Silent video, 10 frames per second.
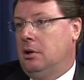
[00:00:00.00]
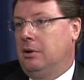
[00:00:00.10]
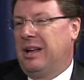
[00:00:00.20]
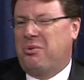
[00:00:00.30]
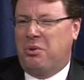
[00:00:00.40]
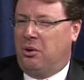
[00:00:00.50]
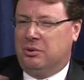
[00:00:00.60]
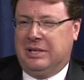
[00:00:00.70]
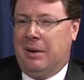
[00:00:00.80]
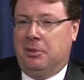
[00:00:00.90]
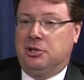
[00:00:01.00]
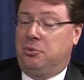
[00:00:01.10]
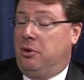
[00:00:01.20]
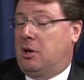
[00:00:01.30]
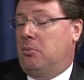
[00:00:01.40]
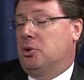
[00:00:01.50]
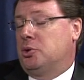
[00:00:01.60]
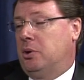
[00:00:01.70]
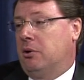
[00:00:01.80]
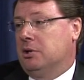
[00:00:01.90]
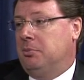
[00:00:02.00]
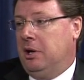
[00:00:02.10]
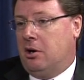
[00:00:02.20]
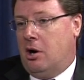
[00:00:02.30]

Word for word: not through the whole town, but just through the commercial areas, I mean,